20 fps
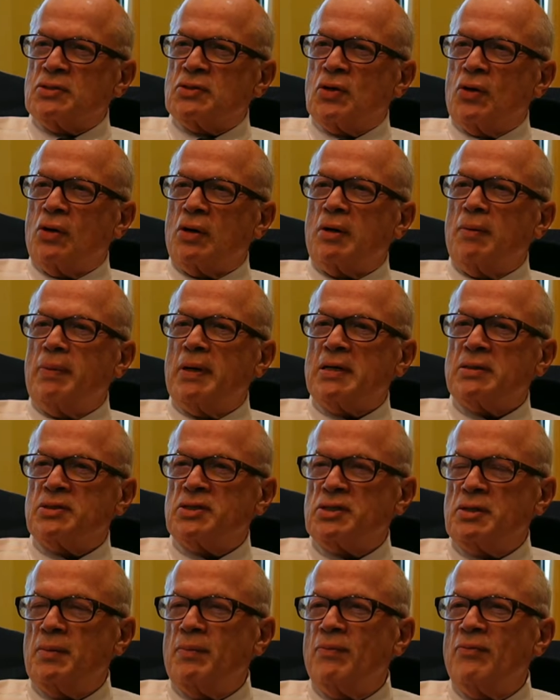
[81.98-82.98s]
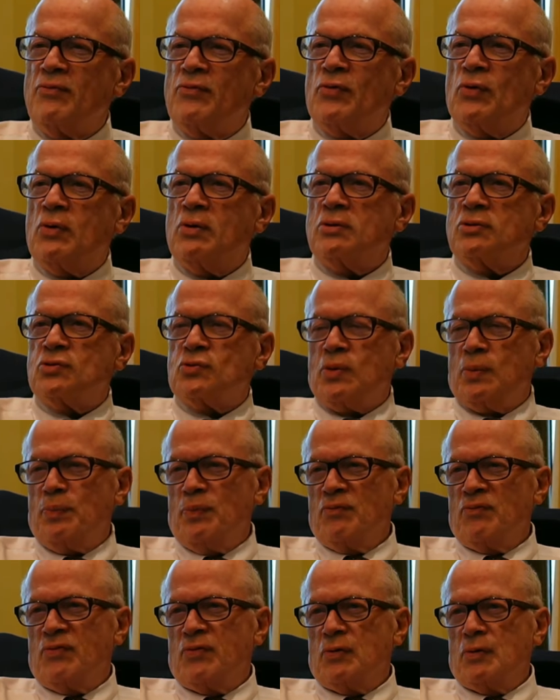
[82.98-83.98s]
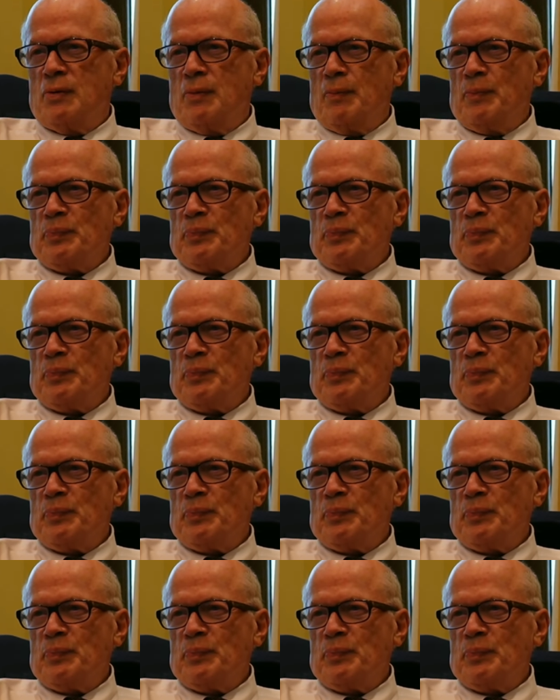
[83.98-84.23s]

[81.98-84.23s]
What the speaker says: to talk about slip and fall and trip and fall.